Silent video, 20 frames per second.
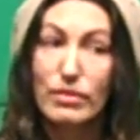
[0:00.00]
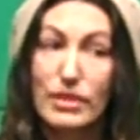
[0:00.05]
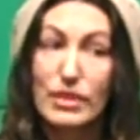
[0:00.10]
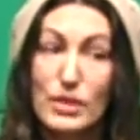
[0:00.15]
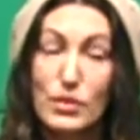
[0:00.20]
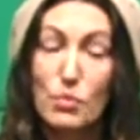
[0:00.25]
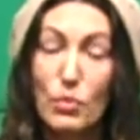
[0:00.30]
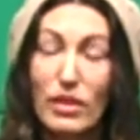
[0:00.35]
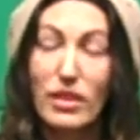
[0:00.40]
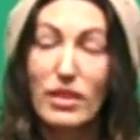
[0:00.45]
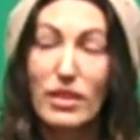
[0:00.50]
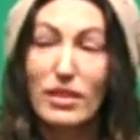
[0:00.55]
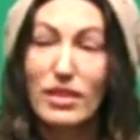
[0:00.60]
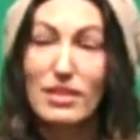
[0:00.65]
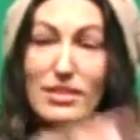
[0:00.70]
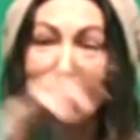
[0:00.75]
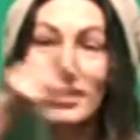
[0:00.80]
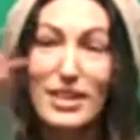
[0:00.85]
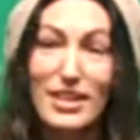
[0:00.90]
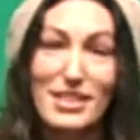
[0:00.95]
he's one of
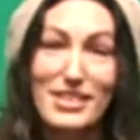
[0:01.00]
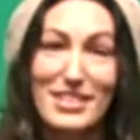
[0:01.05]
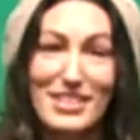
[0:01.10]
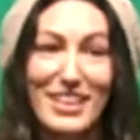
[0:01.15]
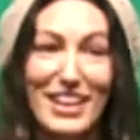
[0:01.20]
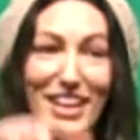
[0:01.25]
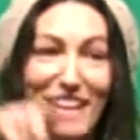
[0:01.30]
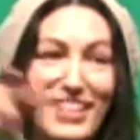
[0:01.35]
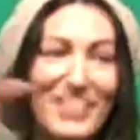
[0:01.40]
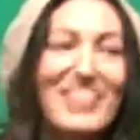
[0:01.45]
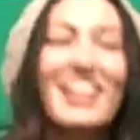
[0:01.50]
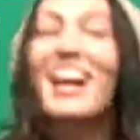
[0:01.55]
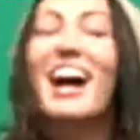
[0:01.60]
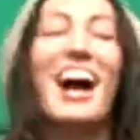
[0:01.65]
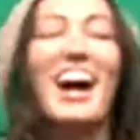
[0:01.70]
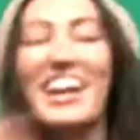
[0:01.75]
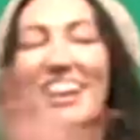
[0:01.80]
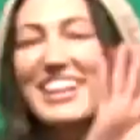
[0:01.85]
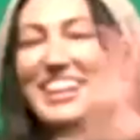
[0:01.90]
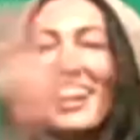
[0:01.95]
these guys in here.
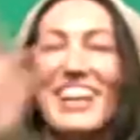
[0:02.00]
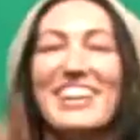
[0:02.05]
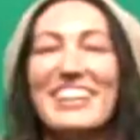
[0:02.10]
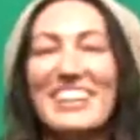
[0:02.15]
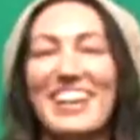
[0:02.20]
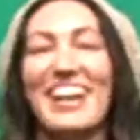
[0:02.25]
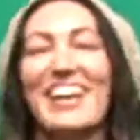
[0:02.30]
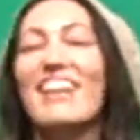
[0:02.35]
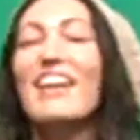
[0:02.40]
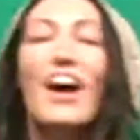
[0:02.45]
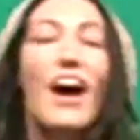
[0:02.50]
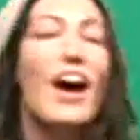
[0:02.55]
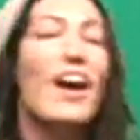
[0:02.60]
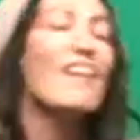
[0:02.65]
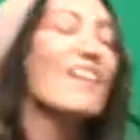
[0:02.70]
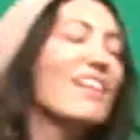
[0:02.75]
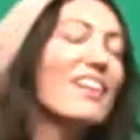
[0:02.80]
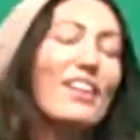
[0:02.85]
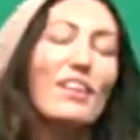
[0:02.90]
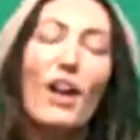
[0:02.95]
I don't know.
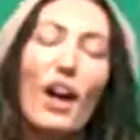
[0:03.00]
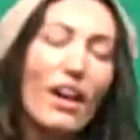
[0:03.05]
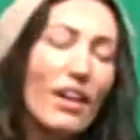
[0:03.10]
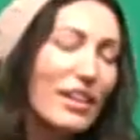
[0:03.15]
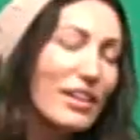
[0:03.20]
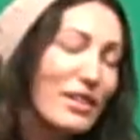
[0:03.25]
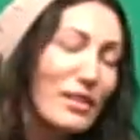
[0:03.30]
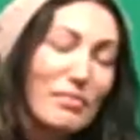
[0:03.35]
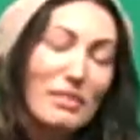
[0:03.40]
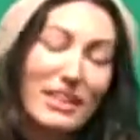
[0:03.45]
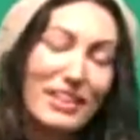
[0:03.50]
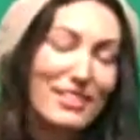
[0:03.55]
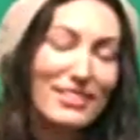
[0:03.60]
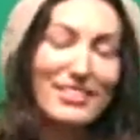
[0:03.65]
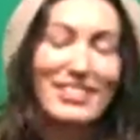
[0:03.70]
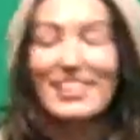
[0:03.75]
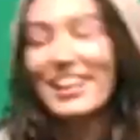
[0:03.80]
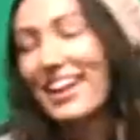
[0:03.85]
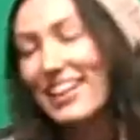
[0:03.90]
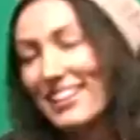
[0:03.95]
Well, or it could be a
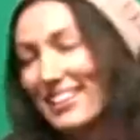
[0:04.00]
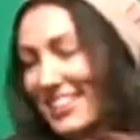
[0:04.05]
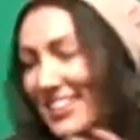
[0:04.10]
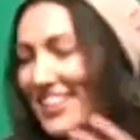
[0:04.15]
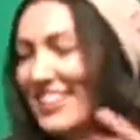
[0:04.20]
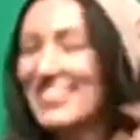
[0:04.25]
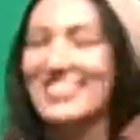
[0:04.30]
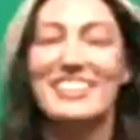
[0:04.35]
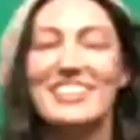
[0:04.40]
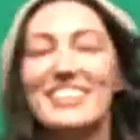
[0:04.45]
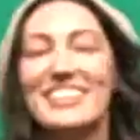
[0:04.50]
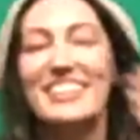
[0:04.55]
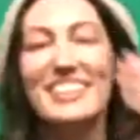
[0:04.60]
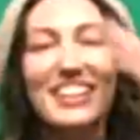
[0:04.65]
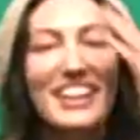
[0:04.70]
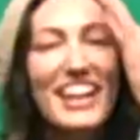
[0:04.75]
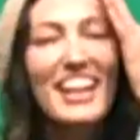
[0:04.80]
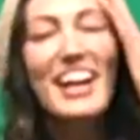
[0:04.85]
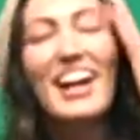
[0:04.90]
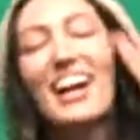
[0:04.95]
girl. I don't know.
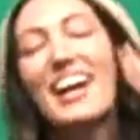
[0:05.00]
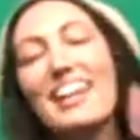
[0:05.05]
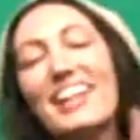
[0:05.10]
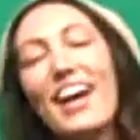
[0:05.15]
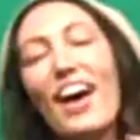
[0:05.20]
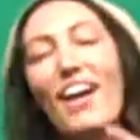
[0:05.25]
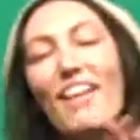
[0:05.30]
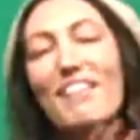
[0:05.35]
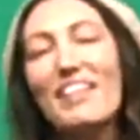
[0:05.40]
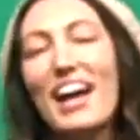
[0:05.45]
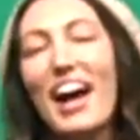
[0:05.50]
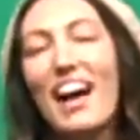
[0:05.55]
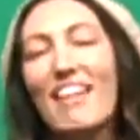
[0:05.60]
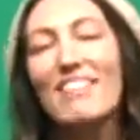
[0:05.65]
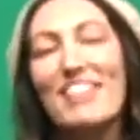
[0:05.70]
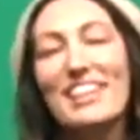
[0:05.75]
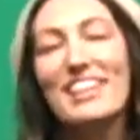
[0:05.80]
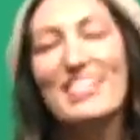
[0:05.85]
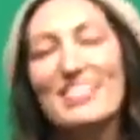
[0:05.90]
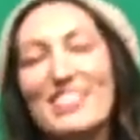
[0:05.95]

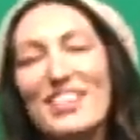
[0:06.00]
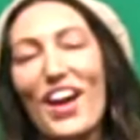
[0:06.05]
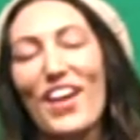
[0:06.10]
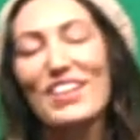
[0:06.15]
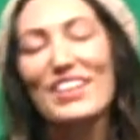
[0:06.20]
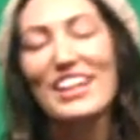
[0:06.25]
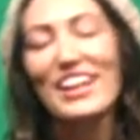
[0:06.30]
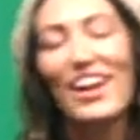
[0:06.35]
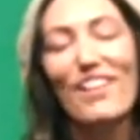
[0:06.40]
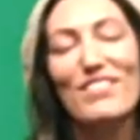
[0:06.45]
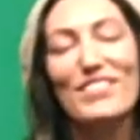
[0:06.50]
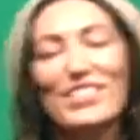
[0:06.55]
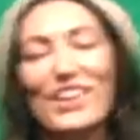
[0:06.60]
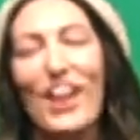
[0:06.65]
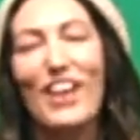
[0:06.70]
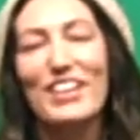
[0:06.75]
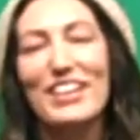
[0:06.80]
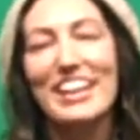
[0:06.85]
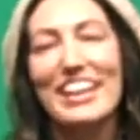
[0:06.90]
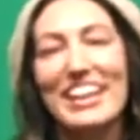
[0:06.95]
I'm only joking.
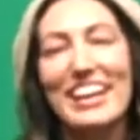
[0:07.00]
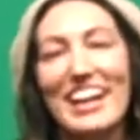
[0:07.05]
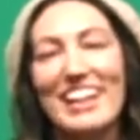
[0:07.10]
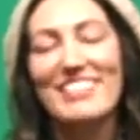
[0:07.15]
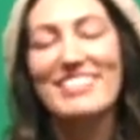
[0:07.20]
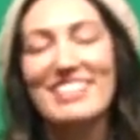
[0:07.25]
I'm joking.